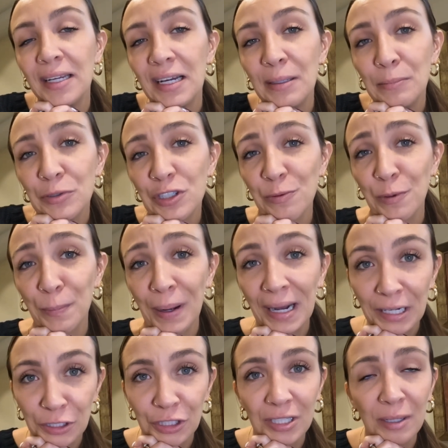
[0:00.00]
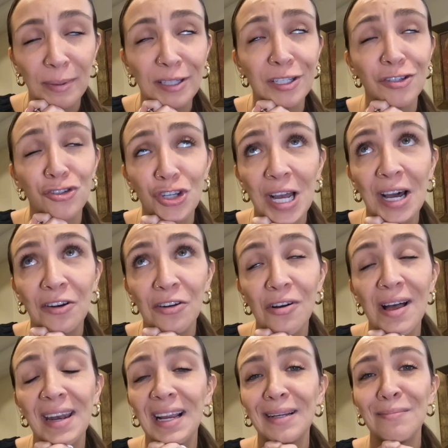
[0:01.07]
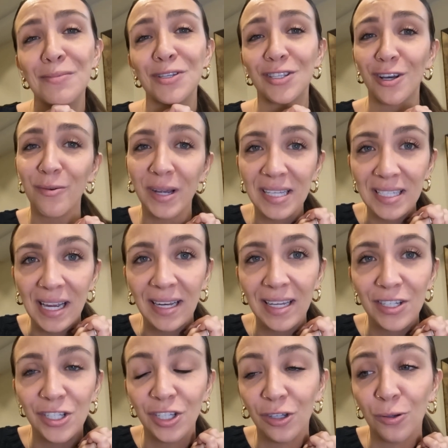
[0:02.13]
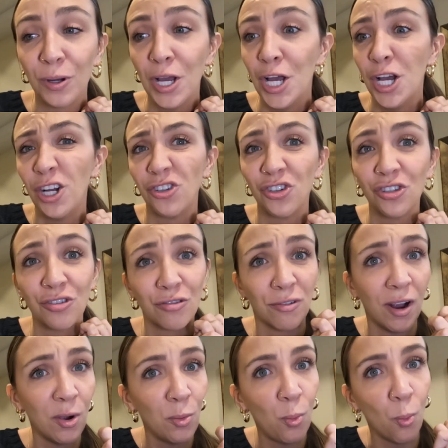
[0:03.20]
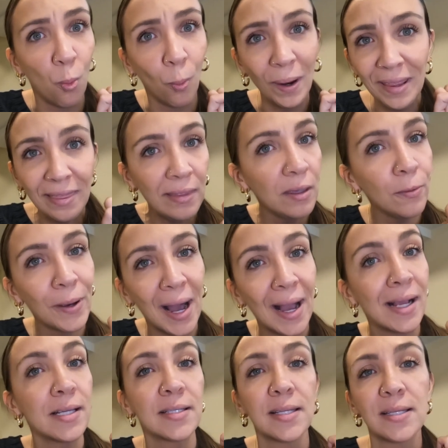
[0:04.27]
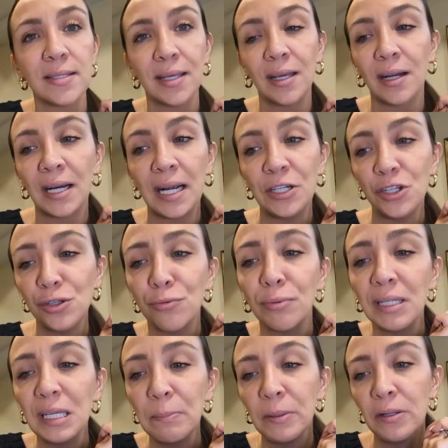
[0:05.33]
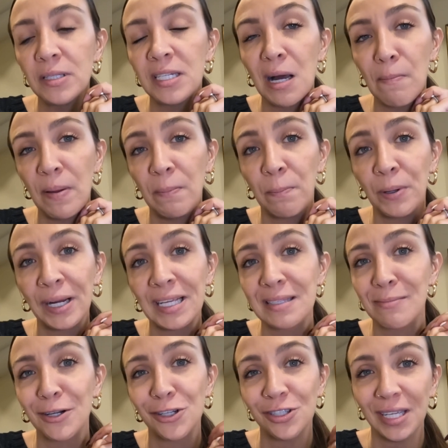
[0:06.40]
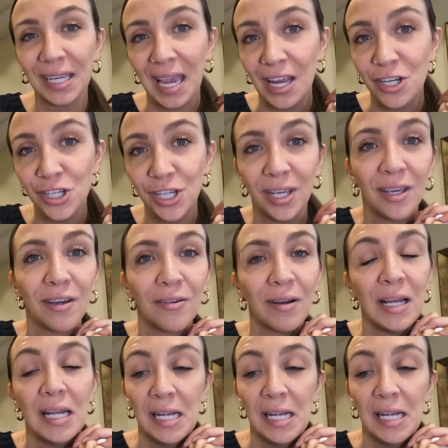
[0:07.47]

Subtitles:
I'm super passionate about this channel, and I'm so excited to just grow with you guys this year and just really build it up and bring as much as I can to you.